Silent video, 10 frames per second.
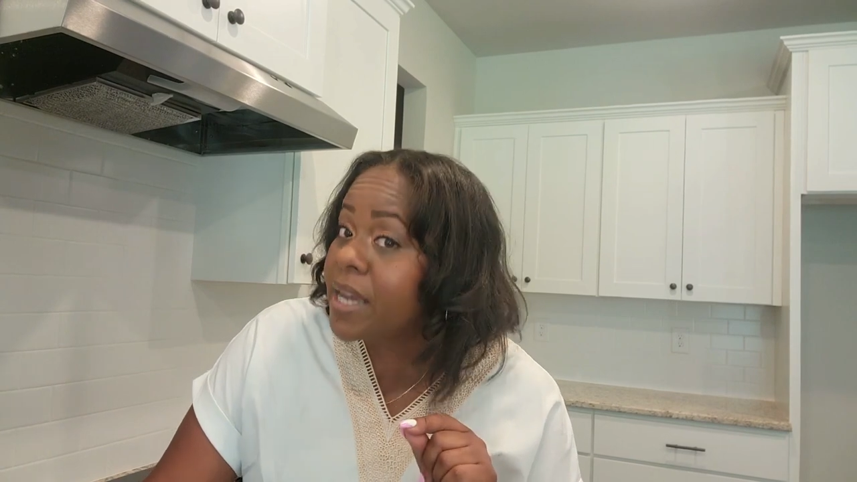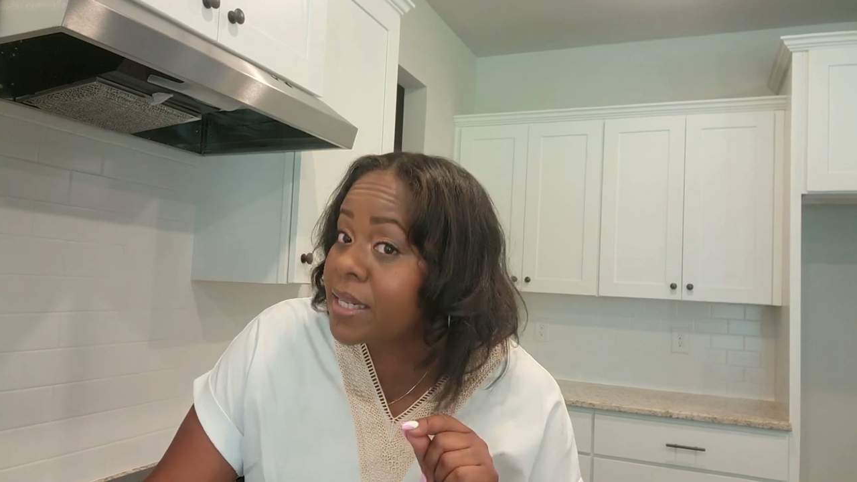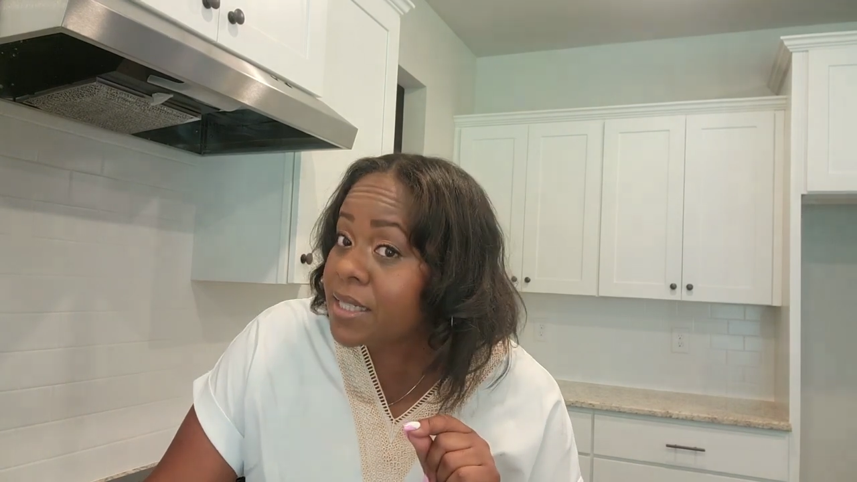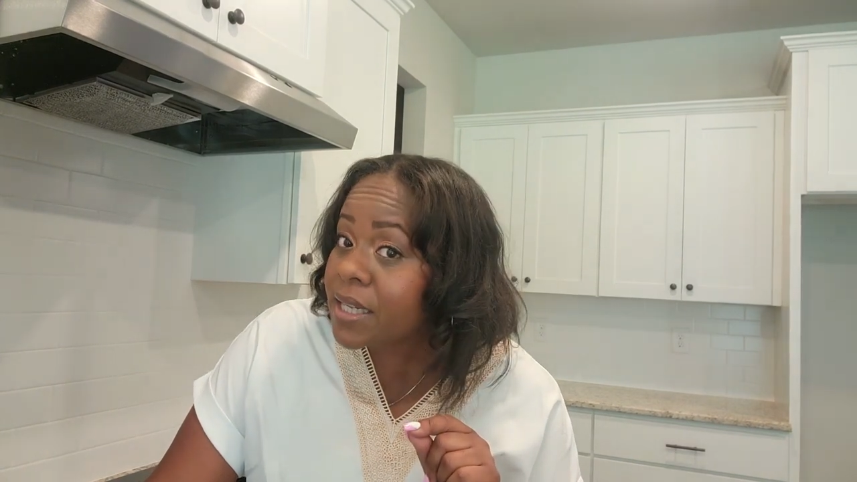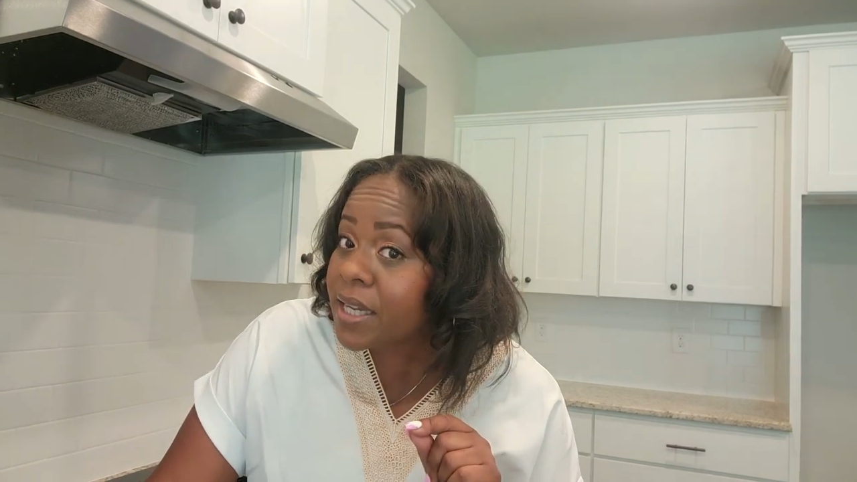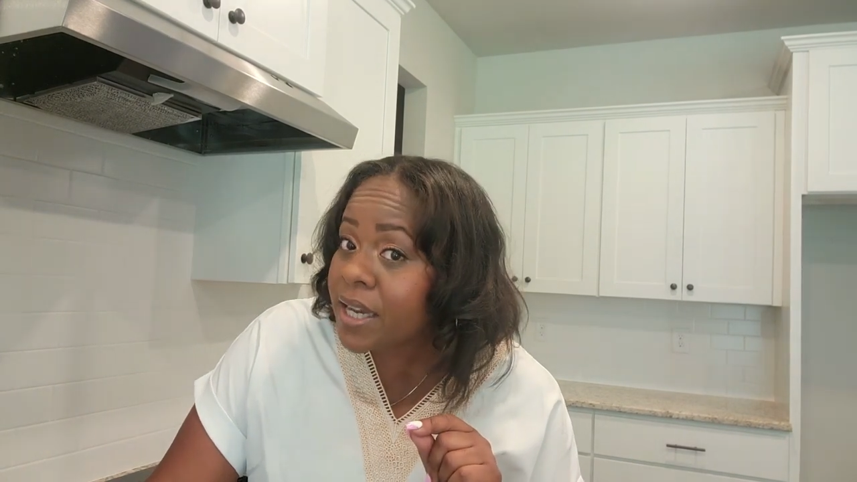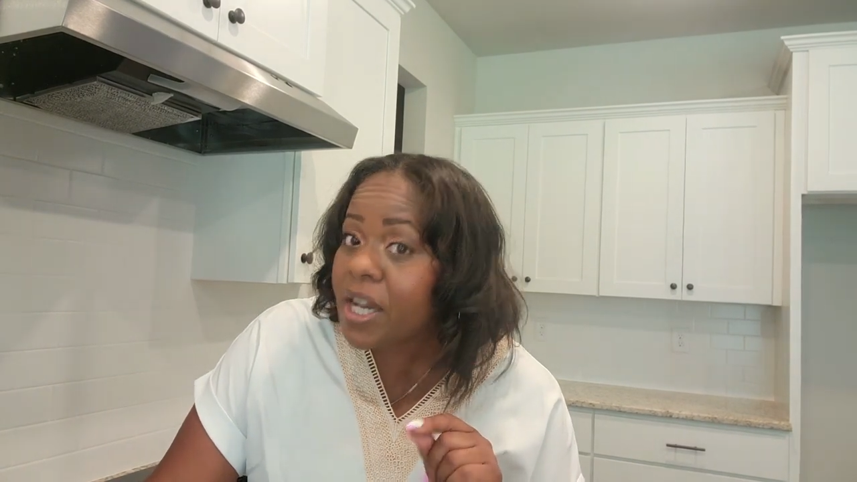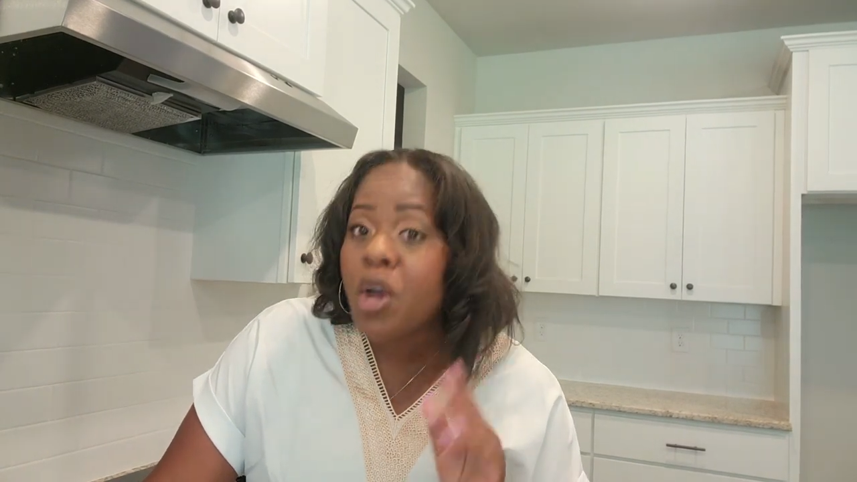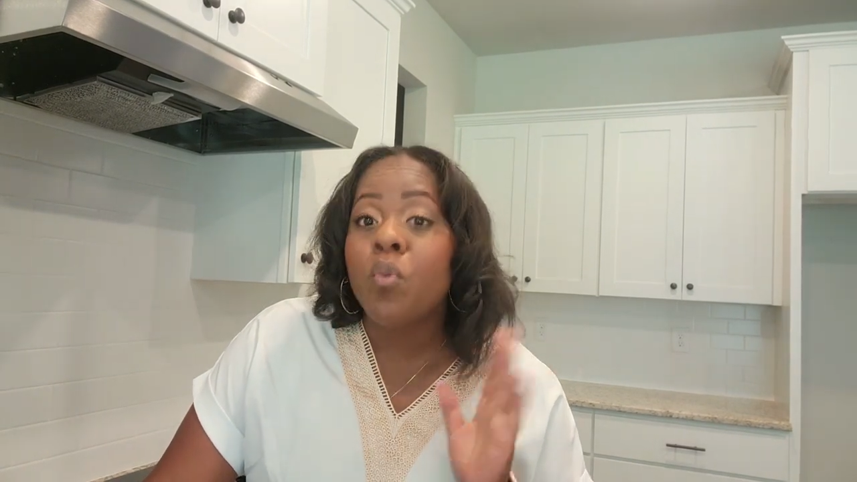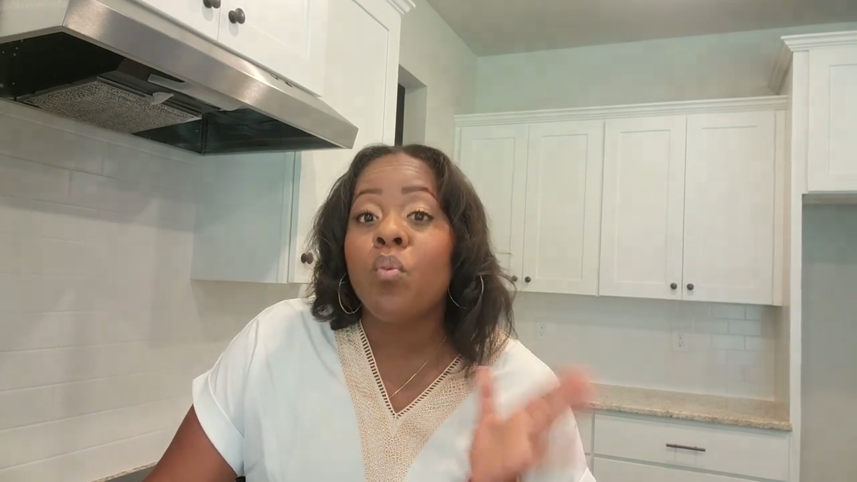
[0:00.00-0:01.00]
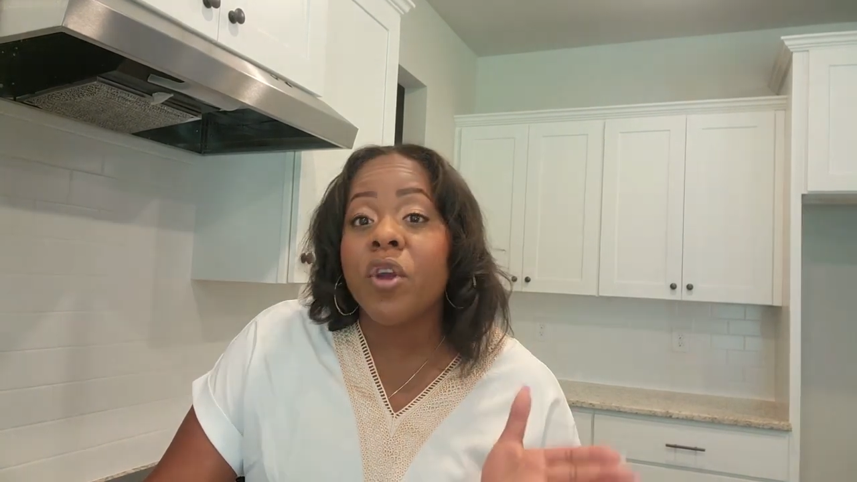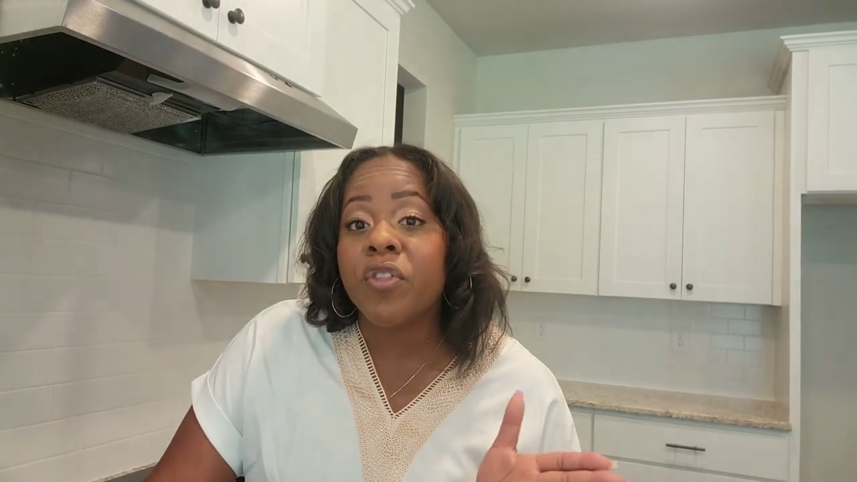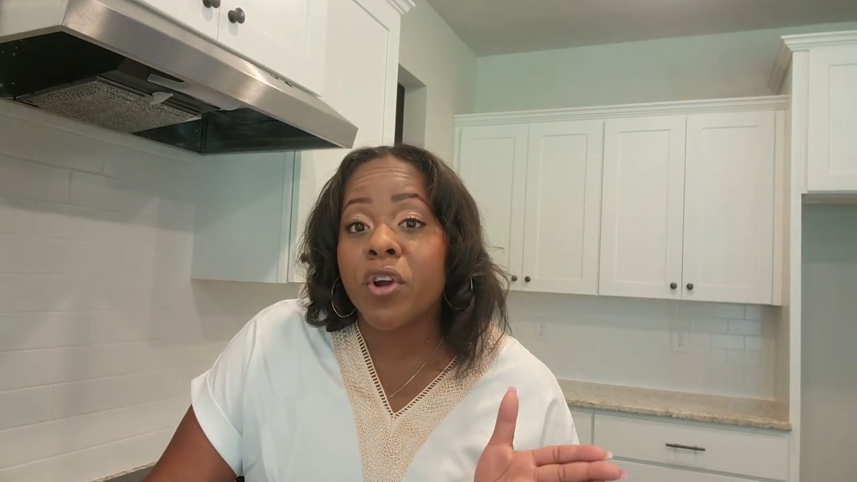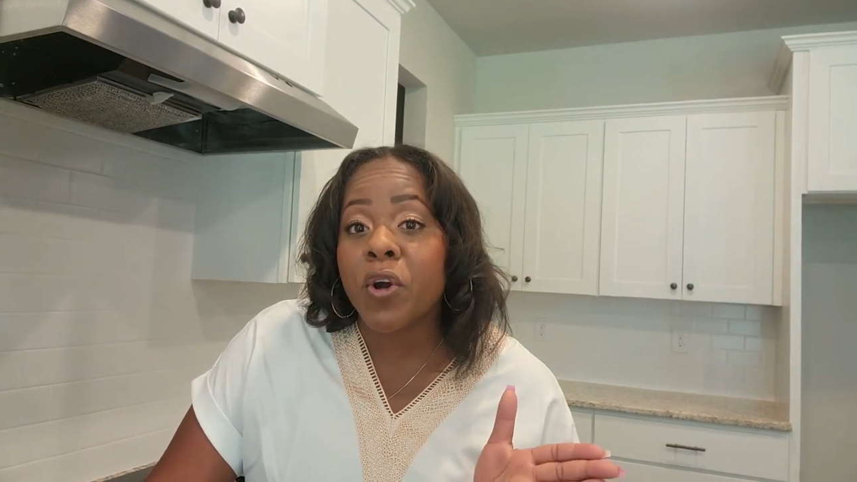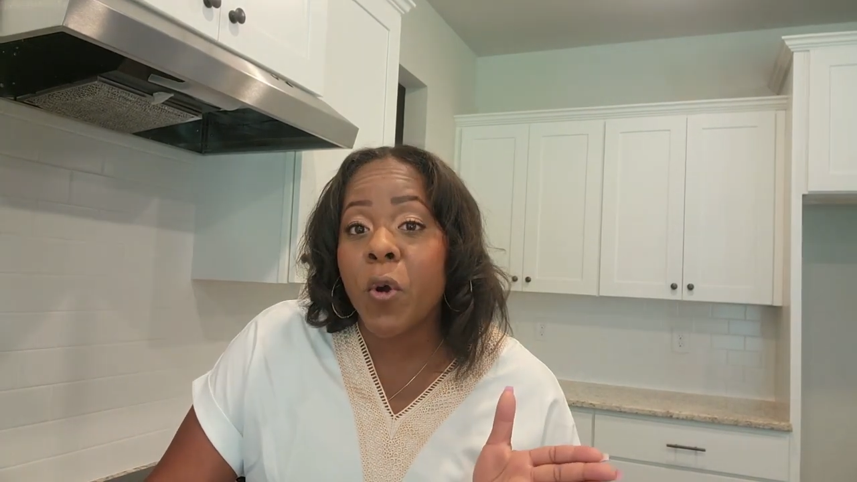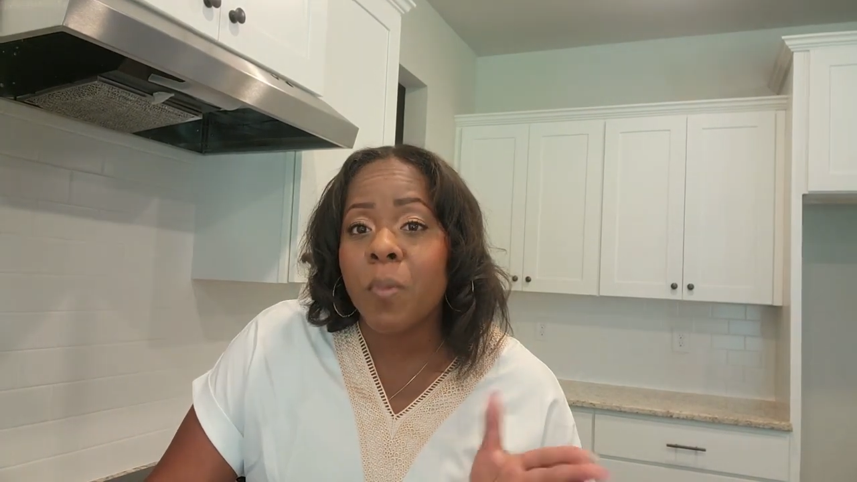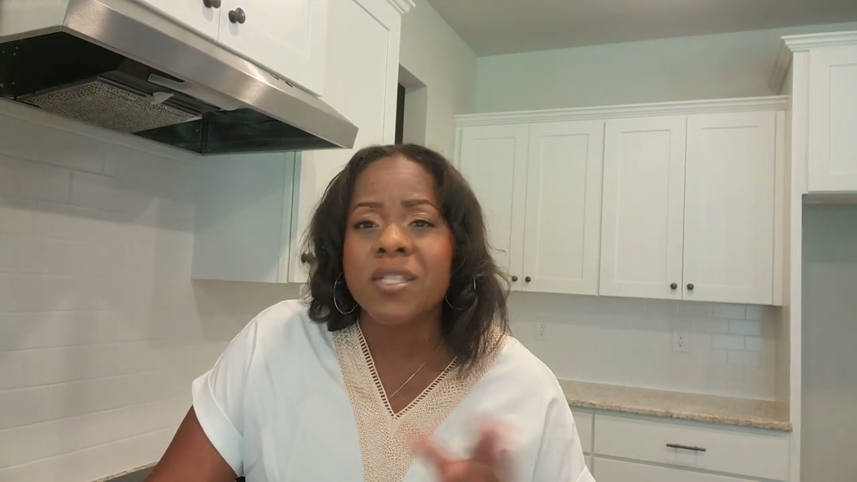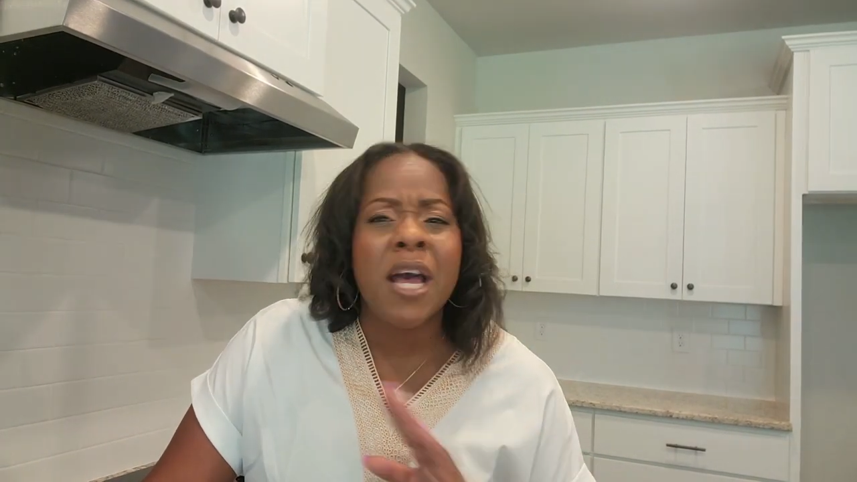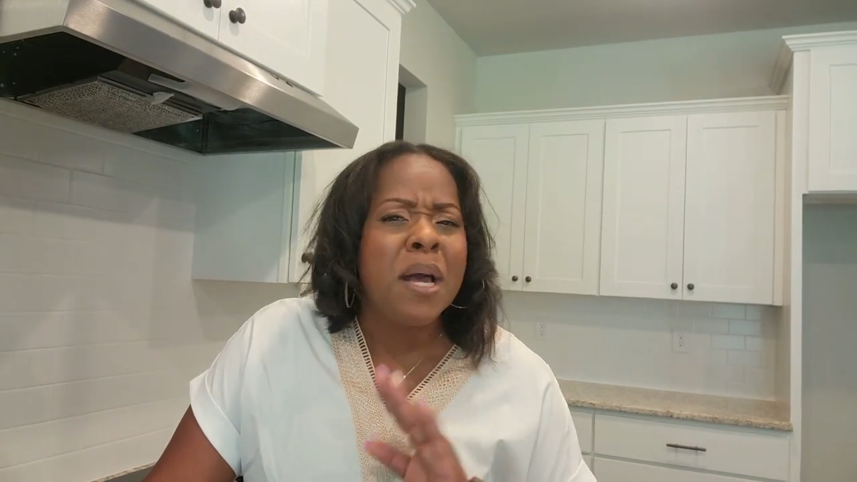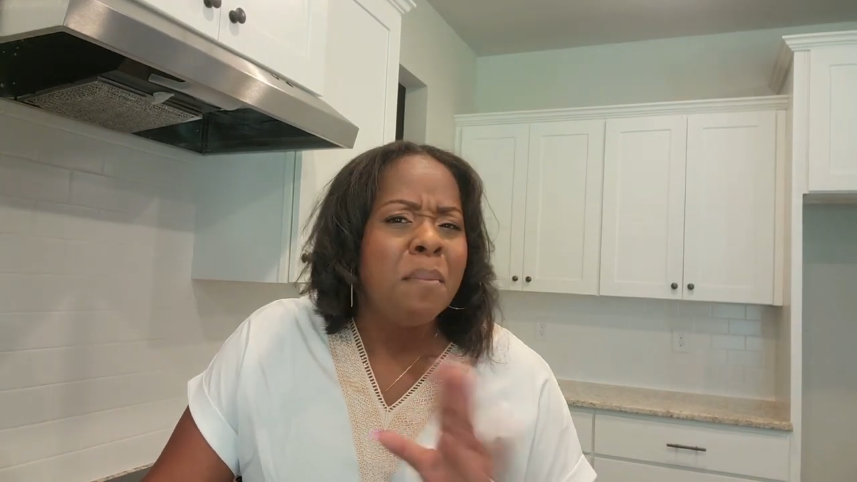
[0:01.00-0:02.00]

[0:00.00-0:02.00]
tend to get with your homes